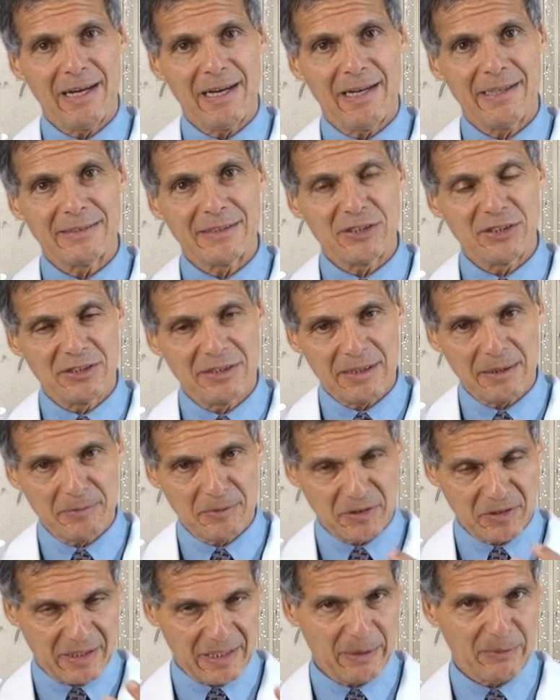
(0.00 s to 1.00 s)
on the
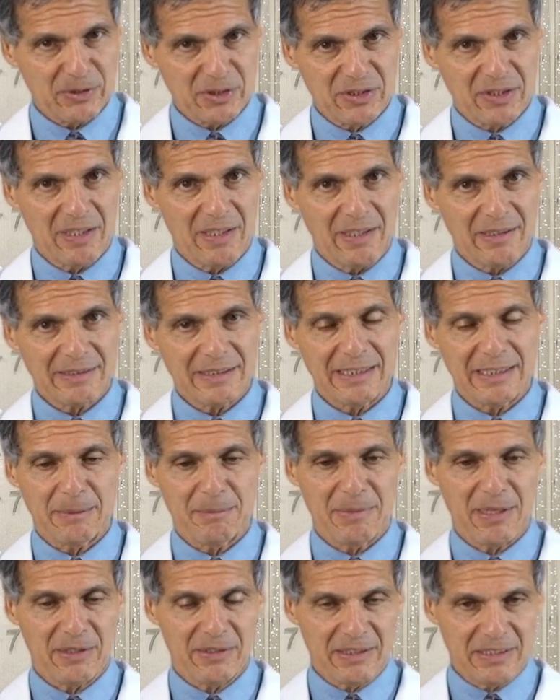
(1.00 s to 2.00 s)
subject that I was talking
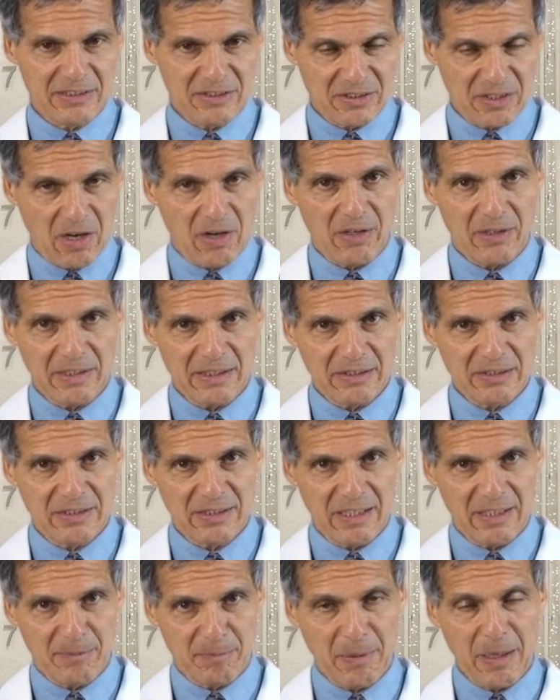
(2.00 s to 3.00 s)
about, this
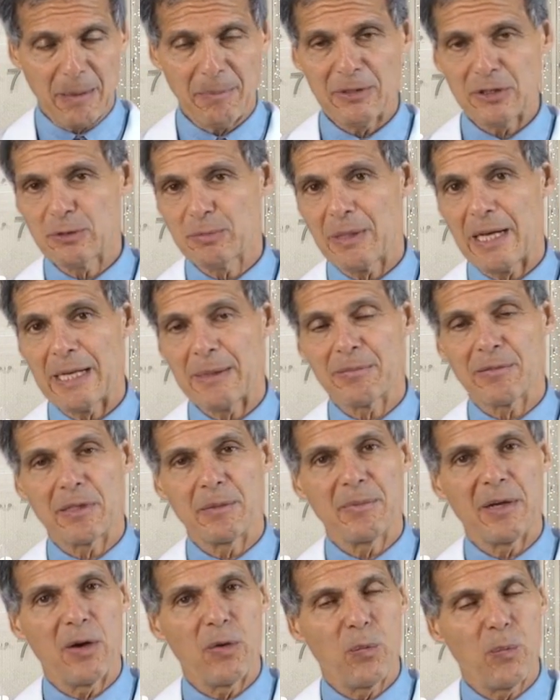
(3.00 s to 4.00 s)
published paper
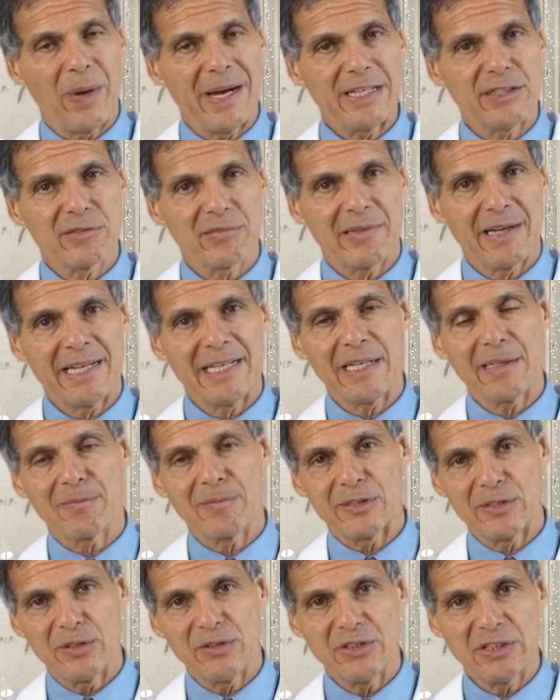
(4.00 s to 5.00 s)
about weight training
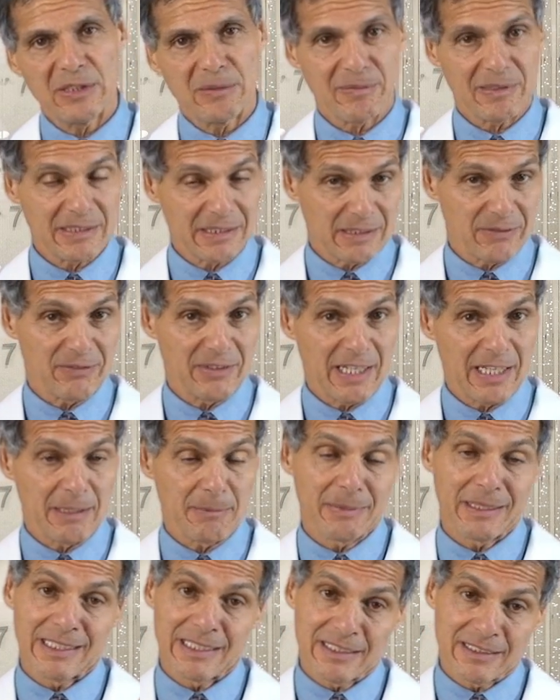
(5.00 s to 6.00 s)
reducing risk of
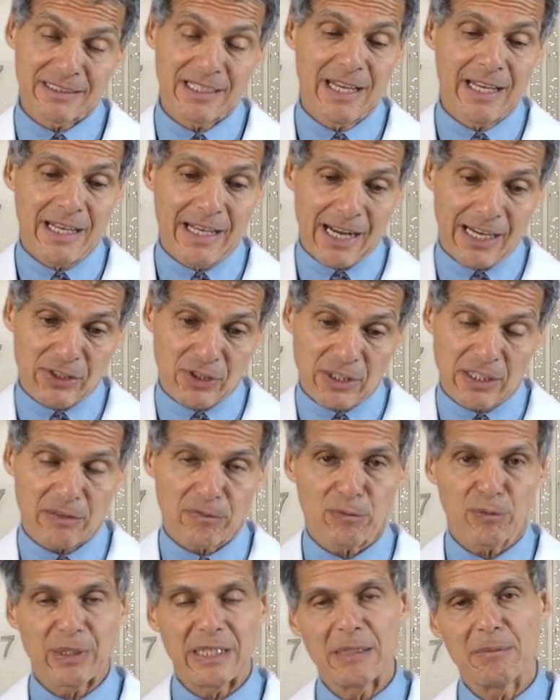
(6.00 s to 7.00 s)
diabetes, and you
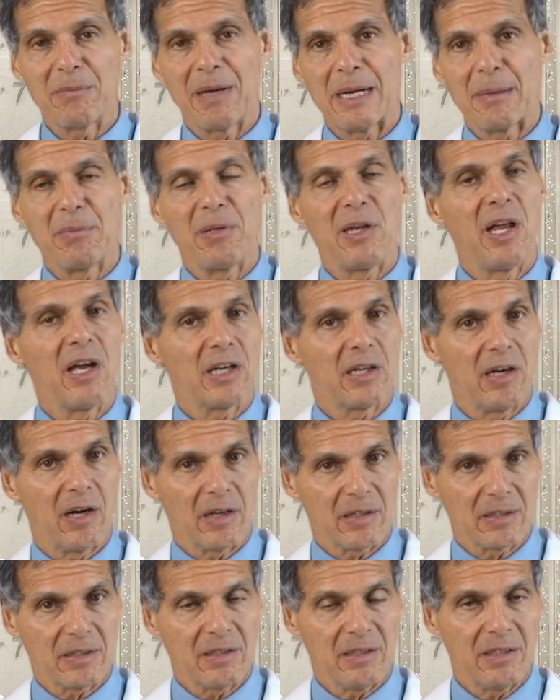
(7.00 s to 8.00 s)
can read my blog
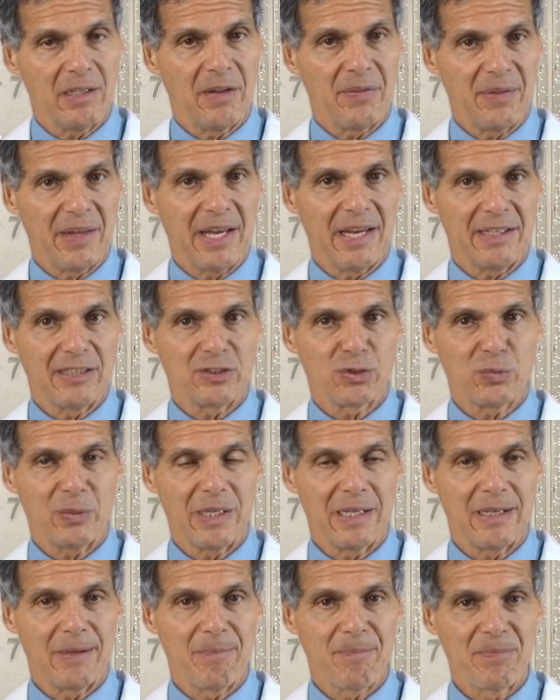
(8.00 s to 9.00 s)
article on that as
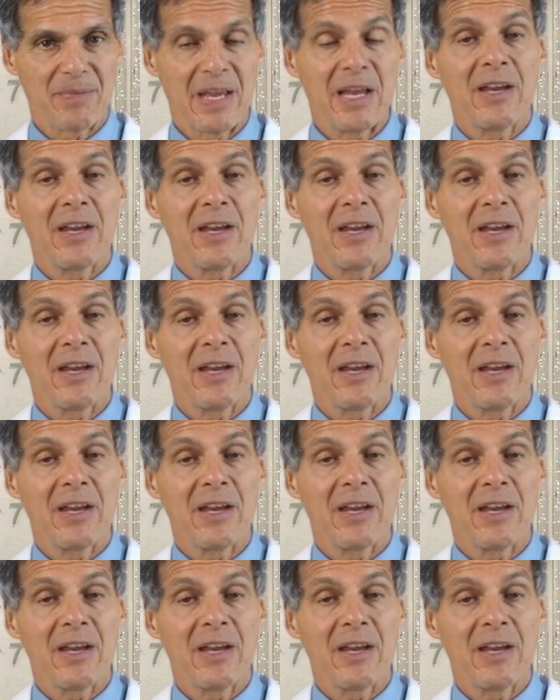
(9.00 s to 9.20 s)
well.